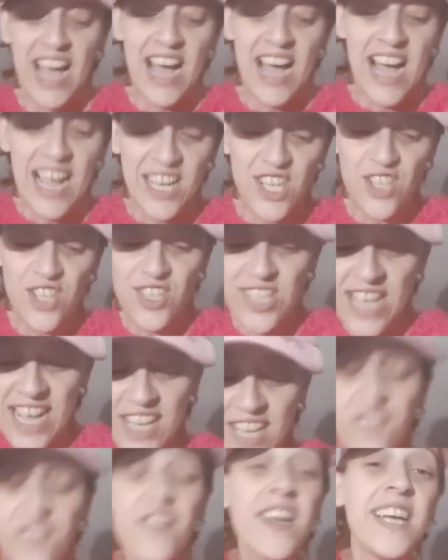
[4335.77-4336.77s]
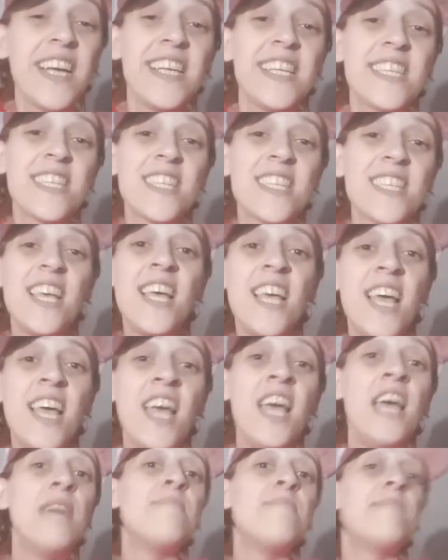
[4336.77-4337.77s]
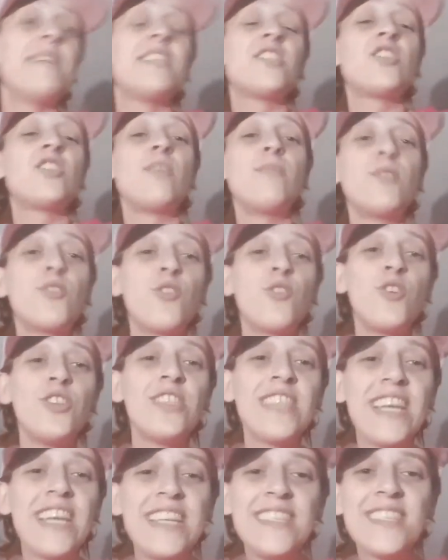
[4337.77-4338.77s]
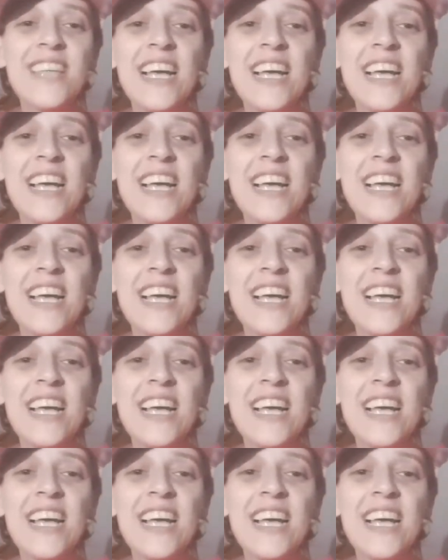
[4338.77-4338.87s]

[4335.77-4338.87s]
I shall sacrifice my stomach contents